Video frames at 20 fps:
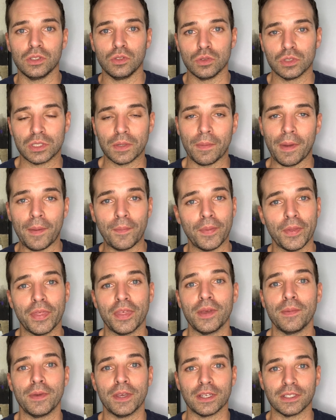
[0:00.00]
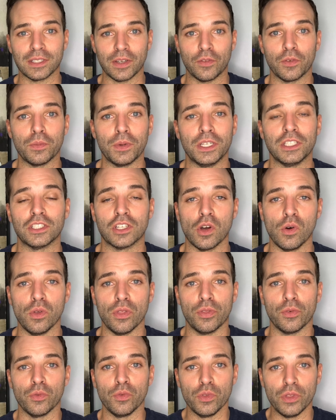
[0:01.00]
some empathy because everybody's going
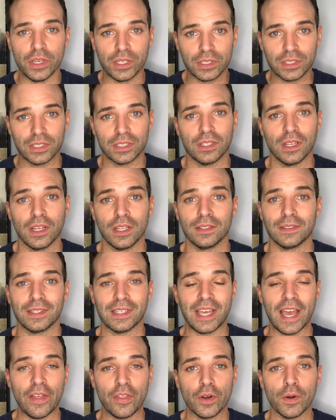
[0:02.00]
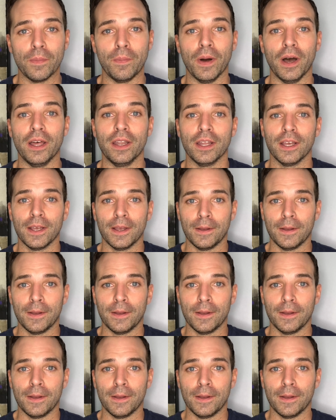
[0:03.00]
through this together. But,